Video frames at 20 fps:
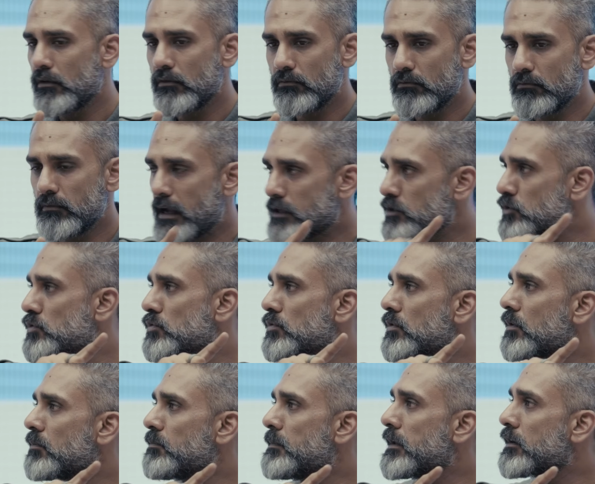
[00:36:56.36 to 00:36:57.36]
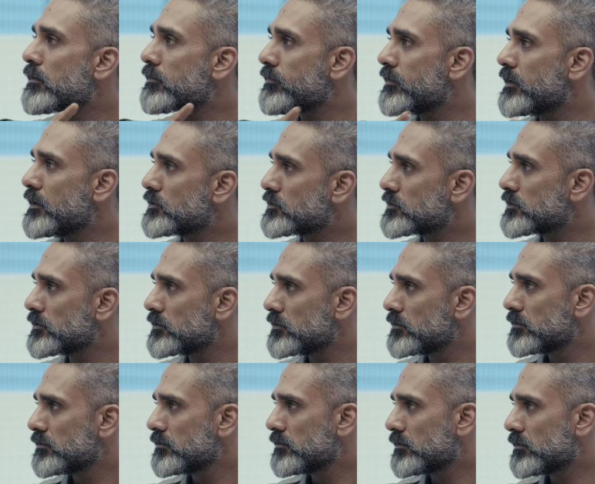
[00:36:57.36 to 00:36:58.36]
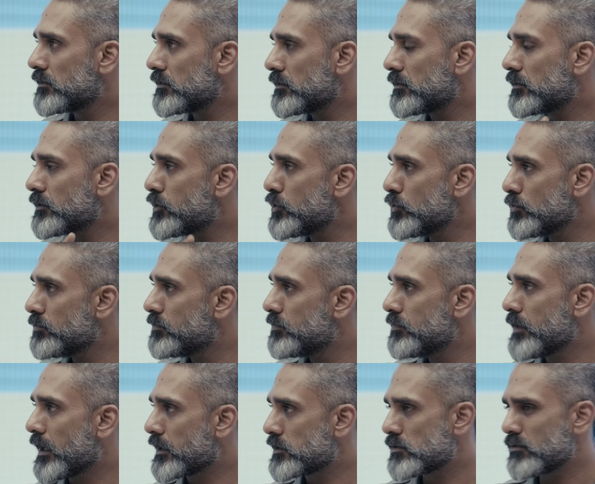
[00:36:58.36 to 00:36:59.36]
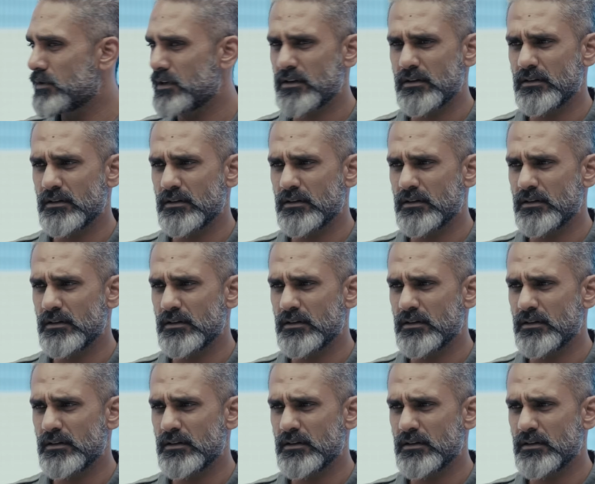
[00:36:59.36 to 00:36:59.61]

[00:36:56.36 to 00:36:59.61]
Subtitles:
matched to a mirror finished tube next to it.